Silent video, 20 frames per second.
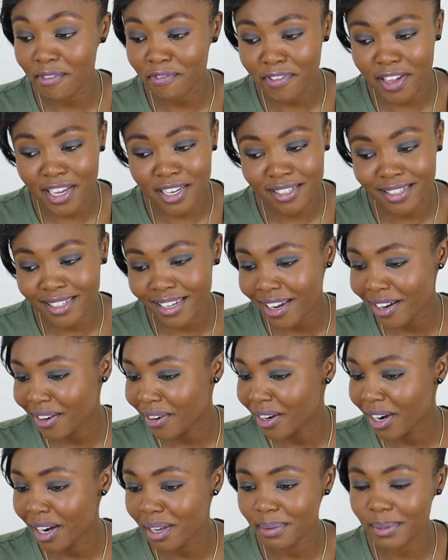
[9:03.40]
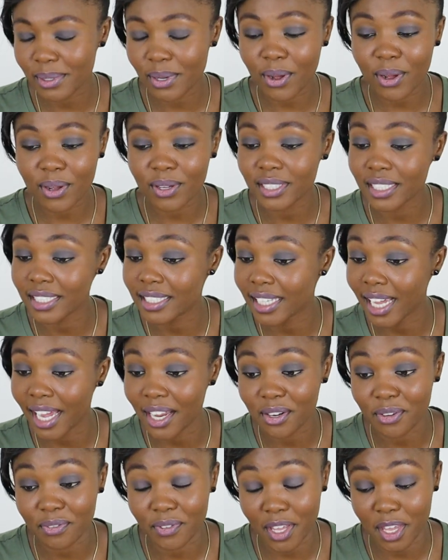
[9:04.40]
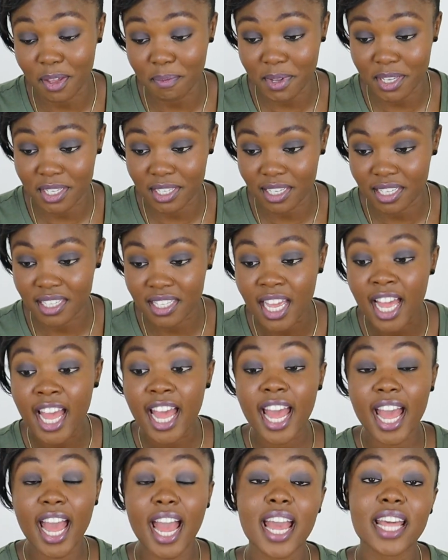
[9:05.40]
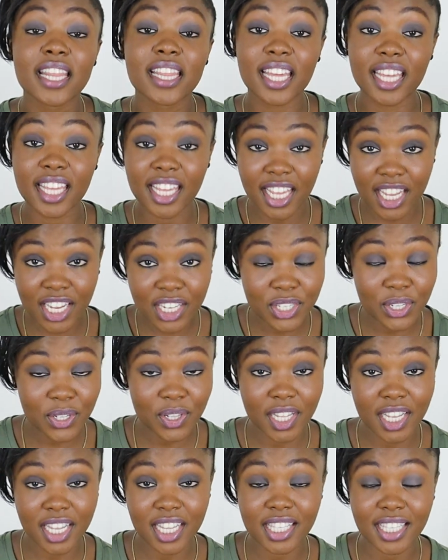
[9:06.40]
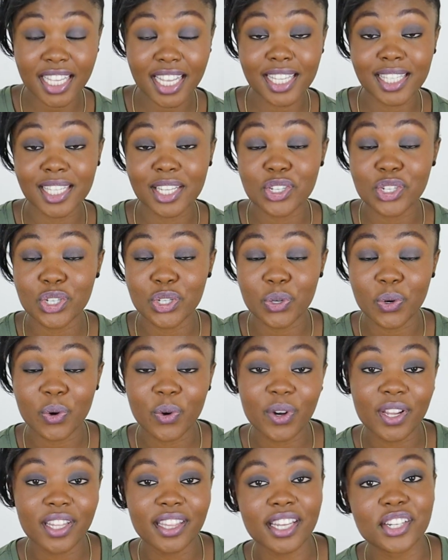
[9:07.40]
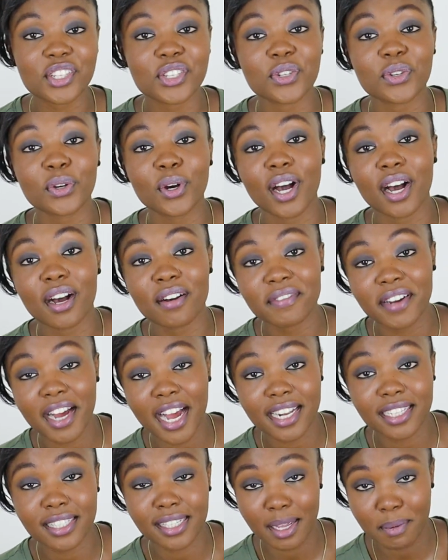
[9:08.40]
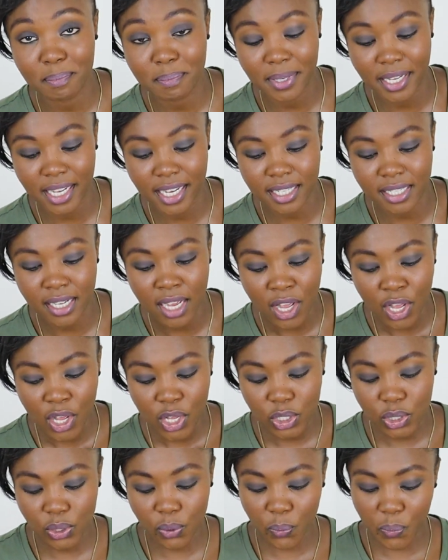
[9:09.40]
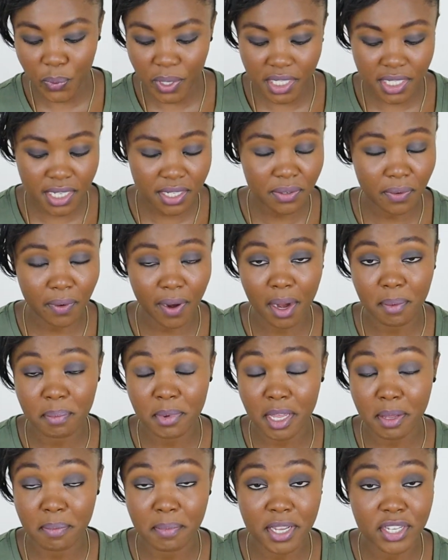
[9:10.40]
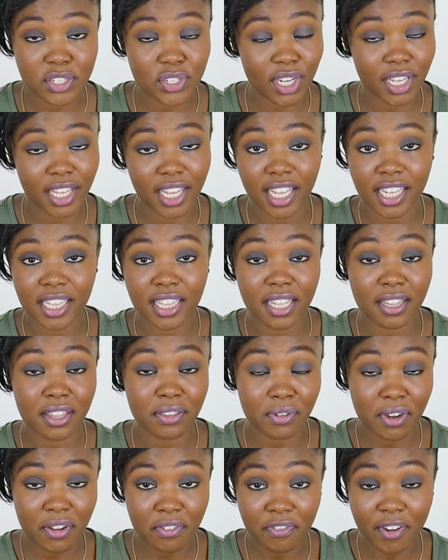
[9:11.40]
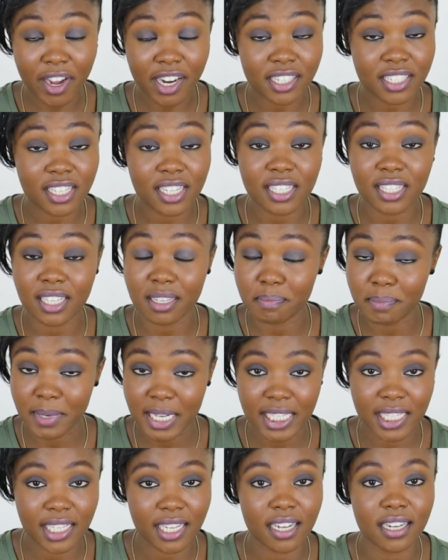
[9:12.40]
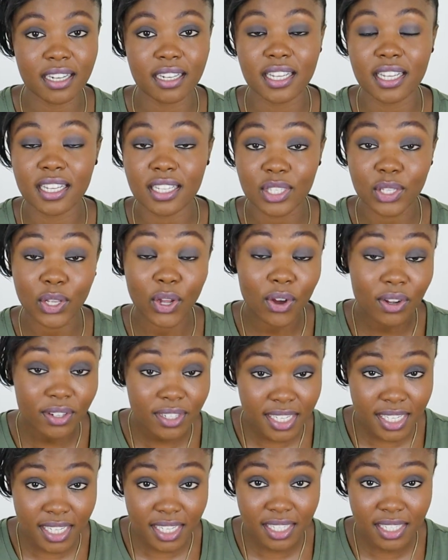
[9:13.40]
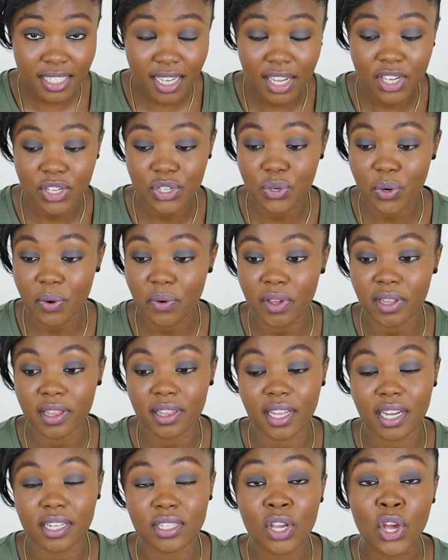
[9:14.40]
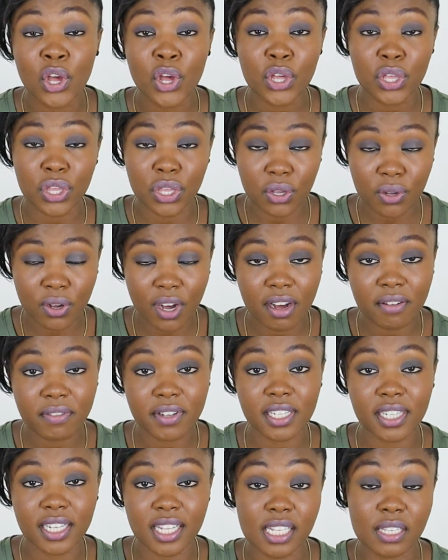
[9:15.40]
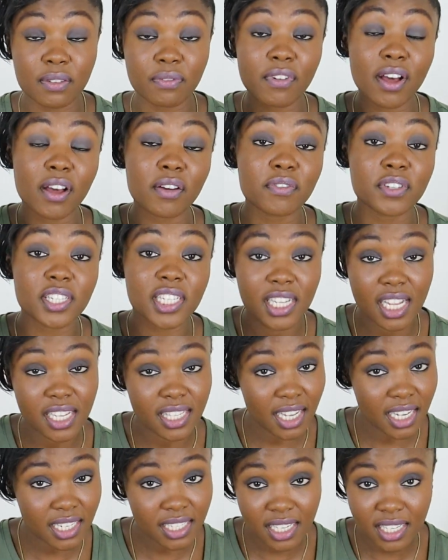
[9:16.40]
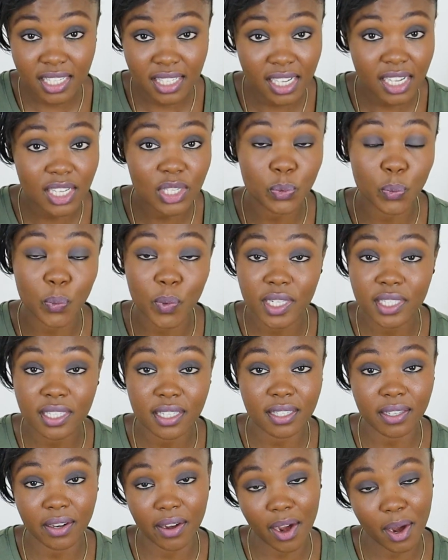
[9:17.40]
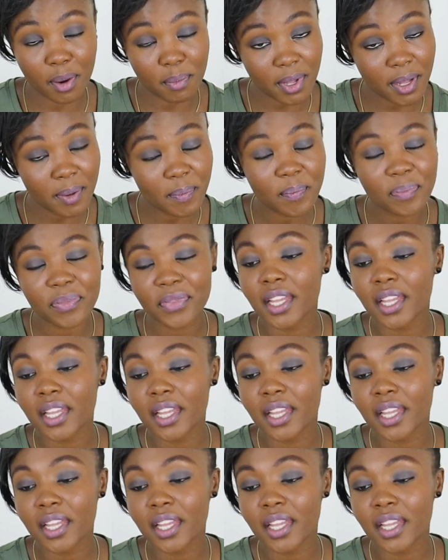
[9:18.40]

Venn diagrams, all these kind of images. And the key to this is ensuring that you have a template. So with describe image, again, the 3 factors that matter is content, ensuring that you have at least 5 sentences while describing.